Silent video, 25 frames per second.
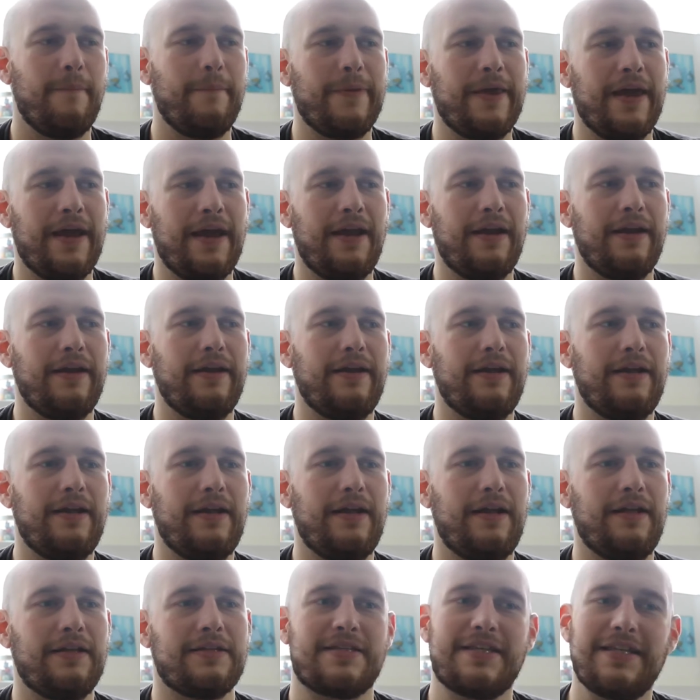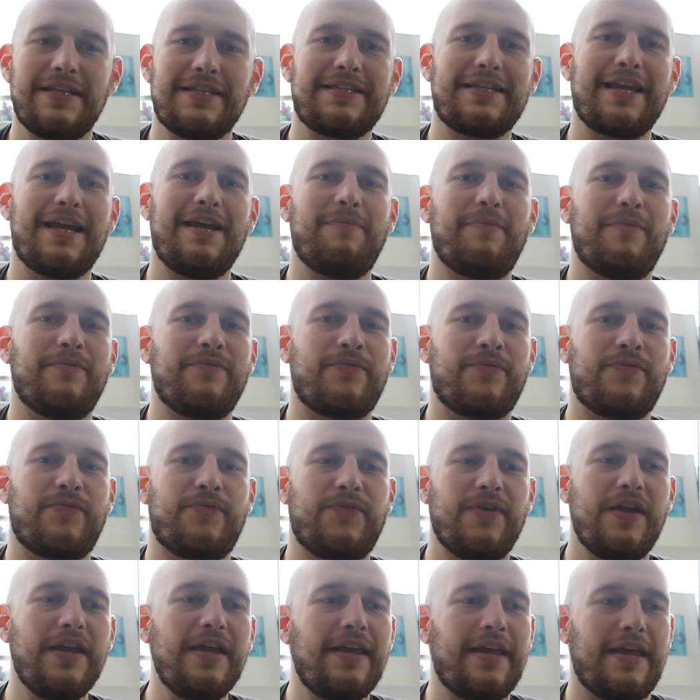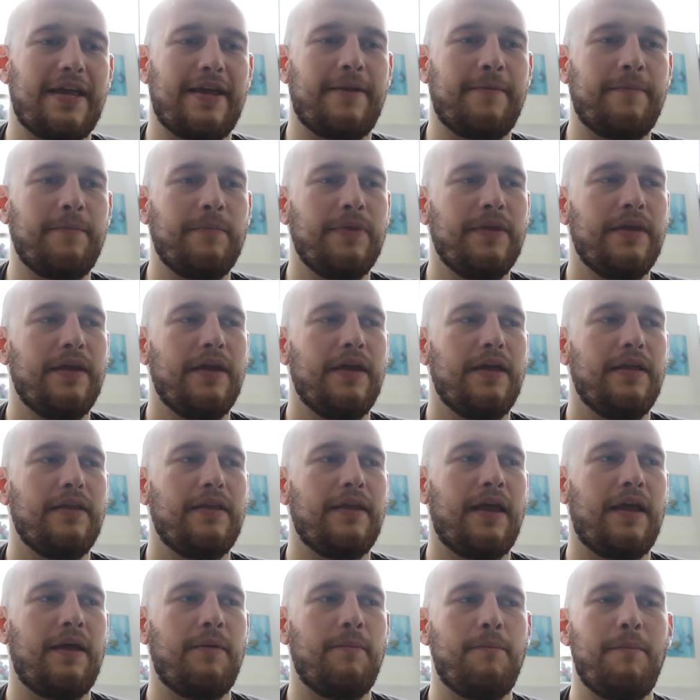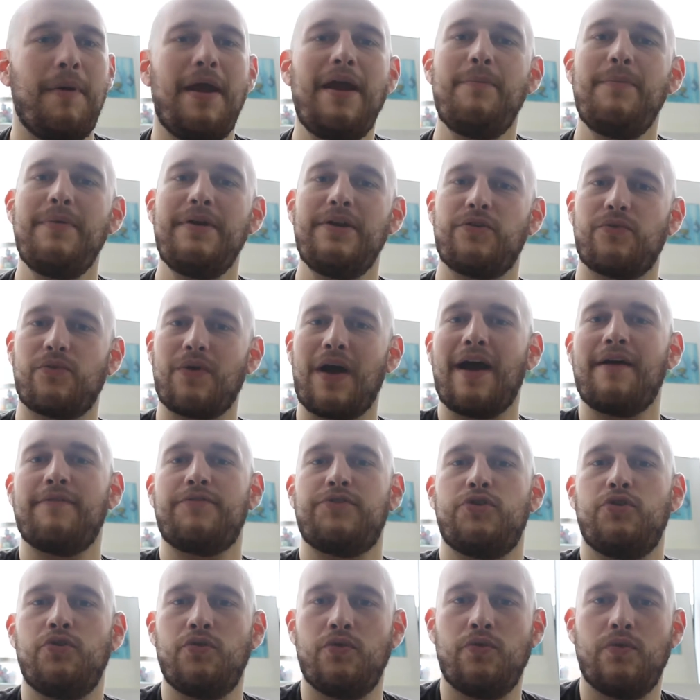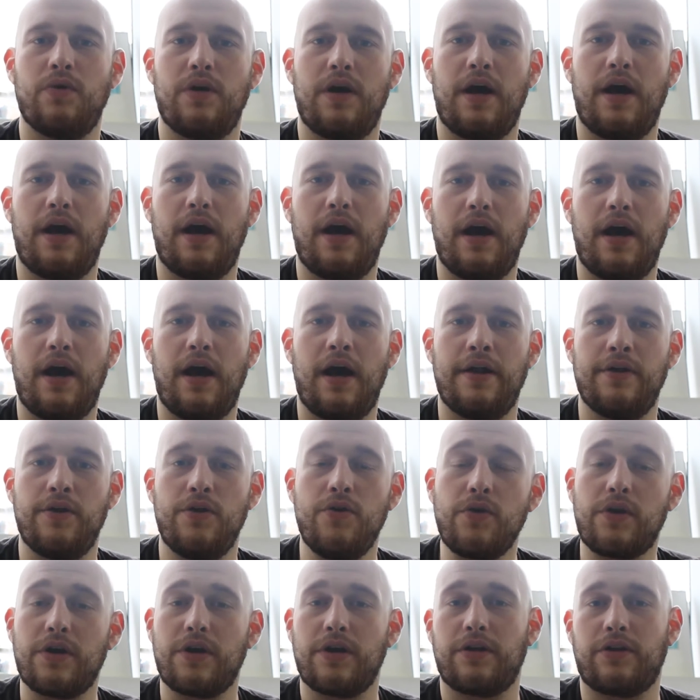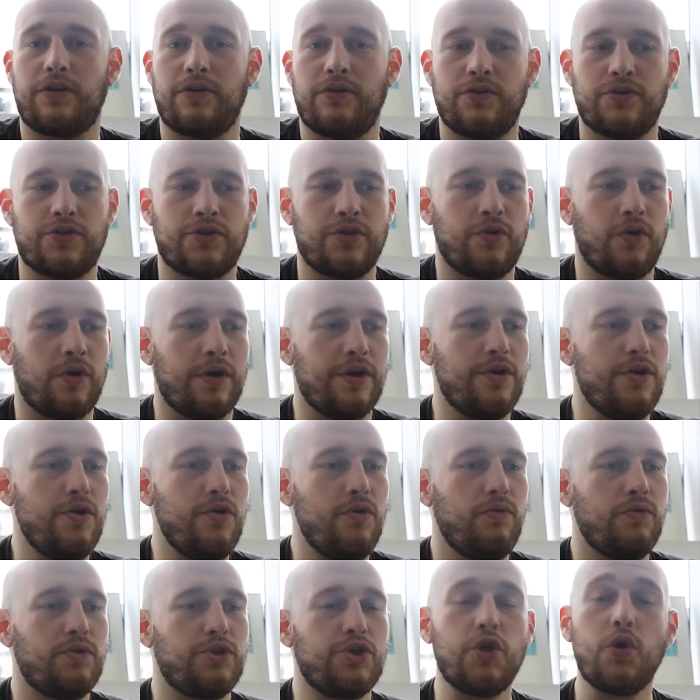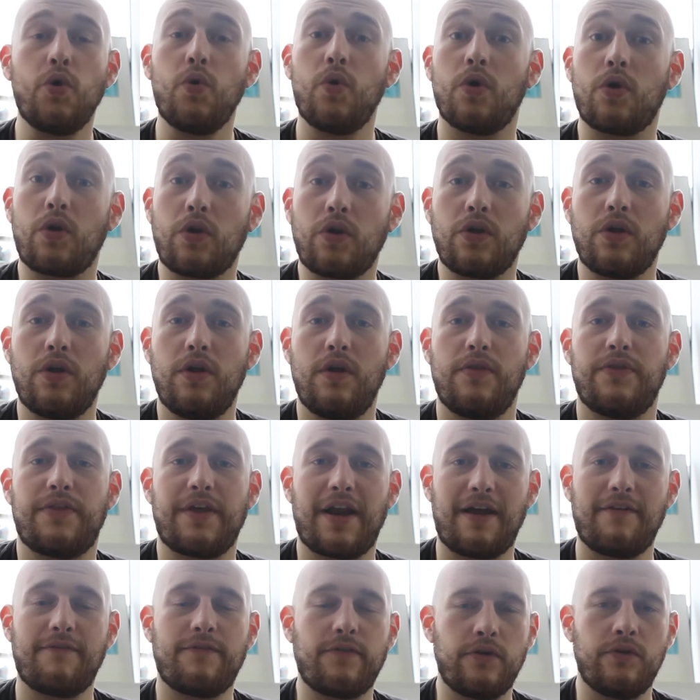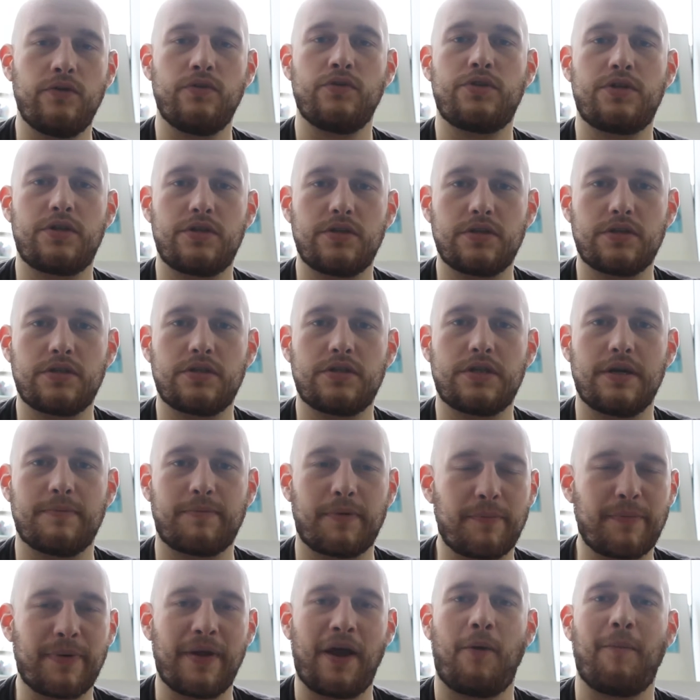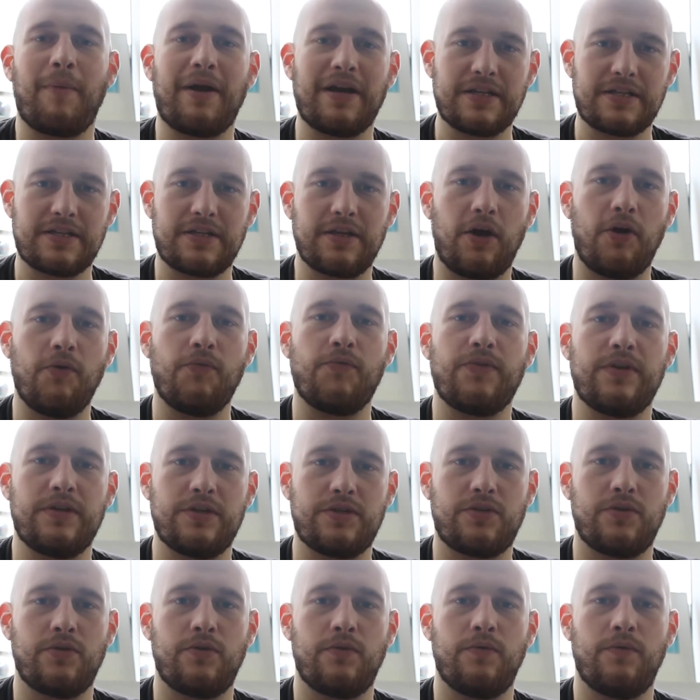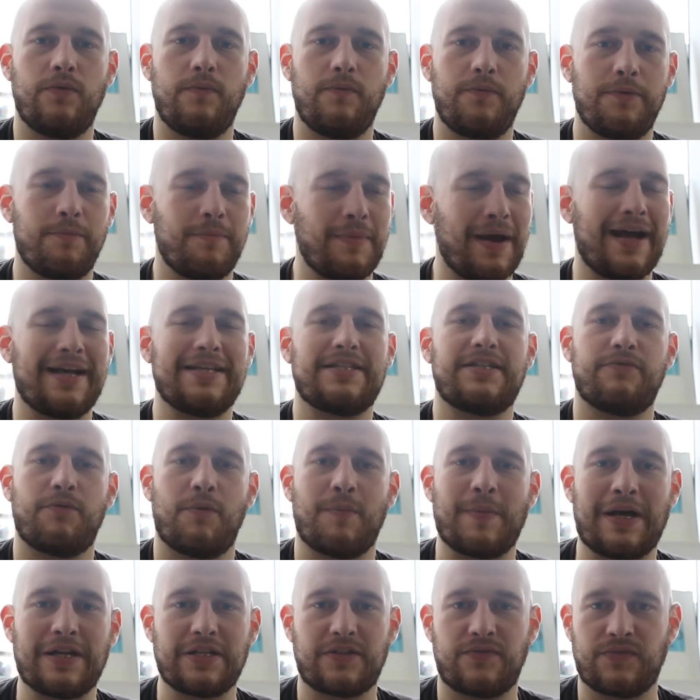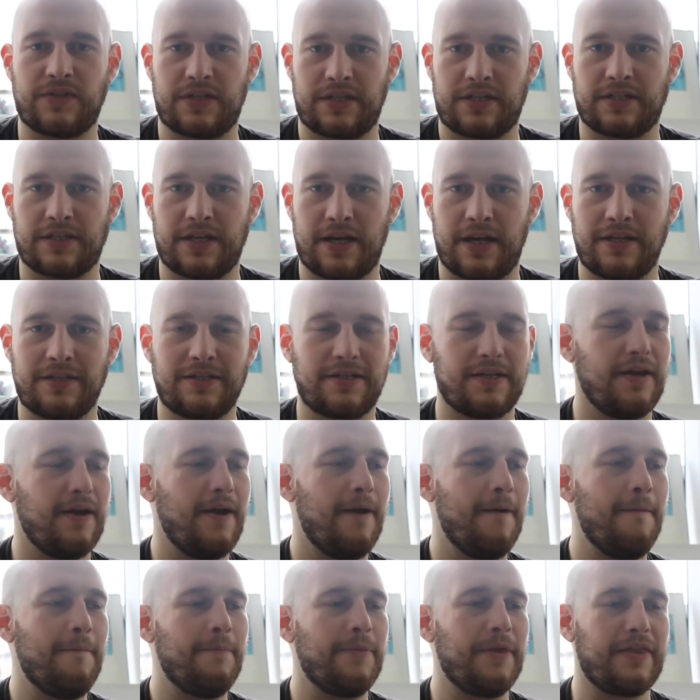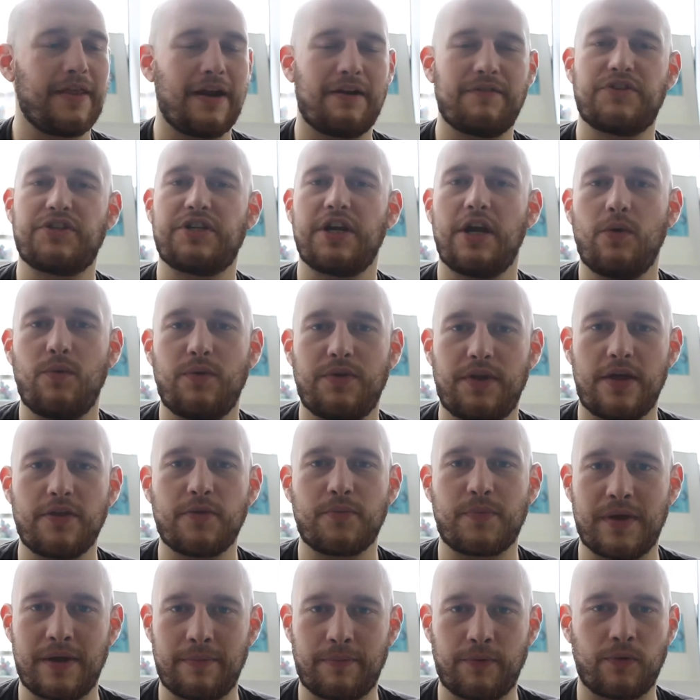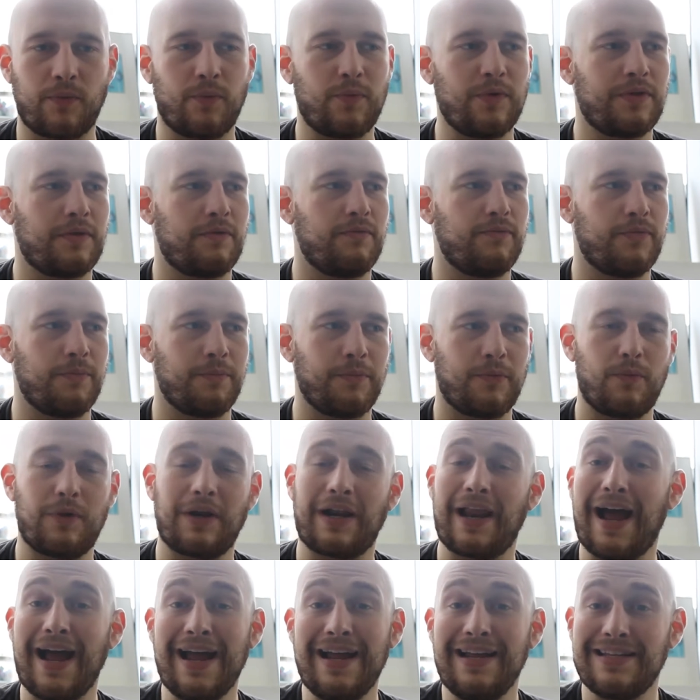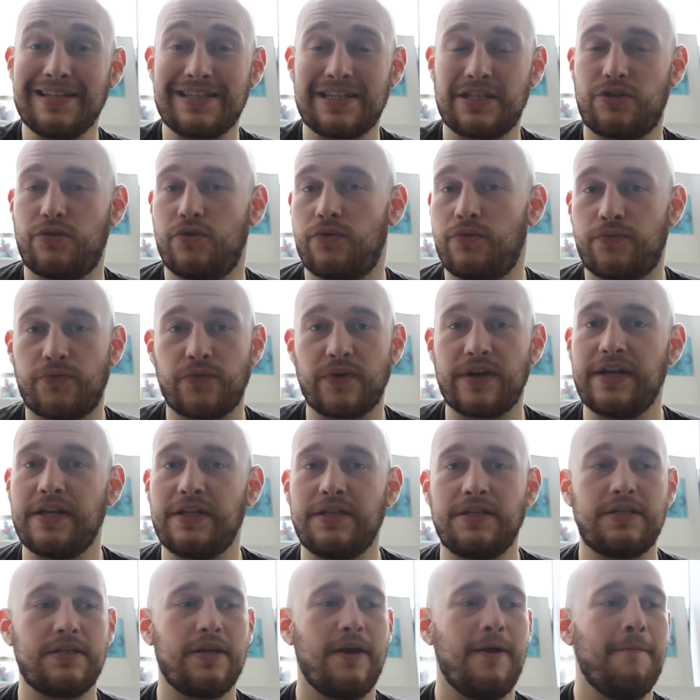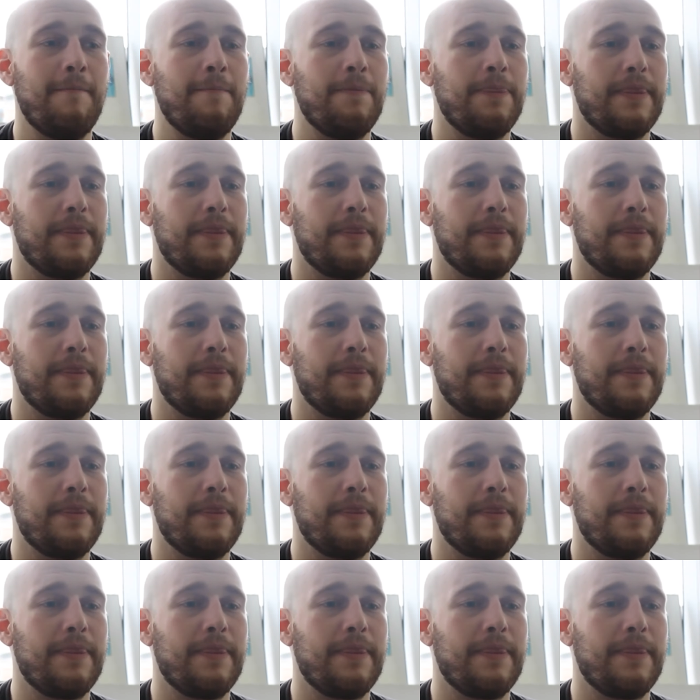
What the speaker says: And it's this type of thinking that made me derive to a new conclusion, or a new tool that I've used to propel myself into massive amounts of success, and that I've shared with other people, from clients to friends.